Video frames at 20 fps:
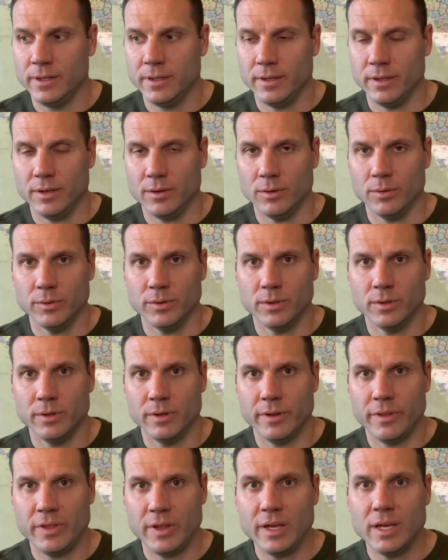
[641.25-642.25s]
you know
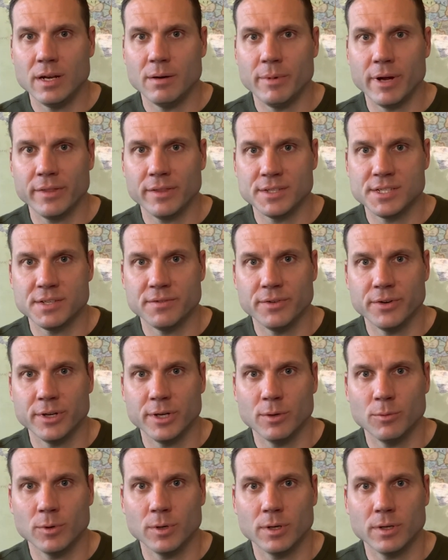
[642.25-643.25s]
thinking about the
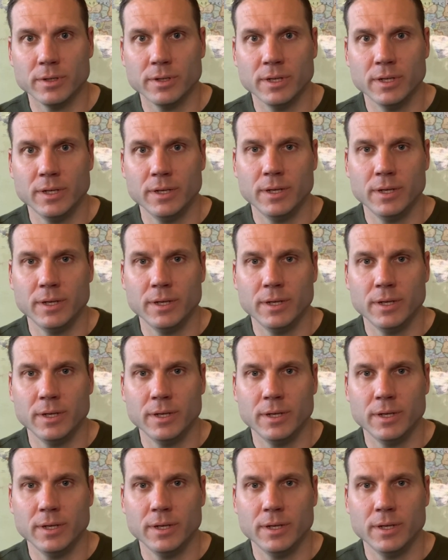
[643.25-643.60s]
civilian world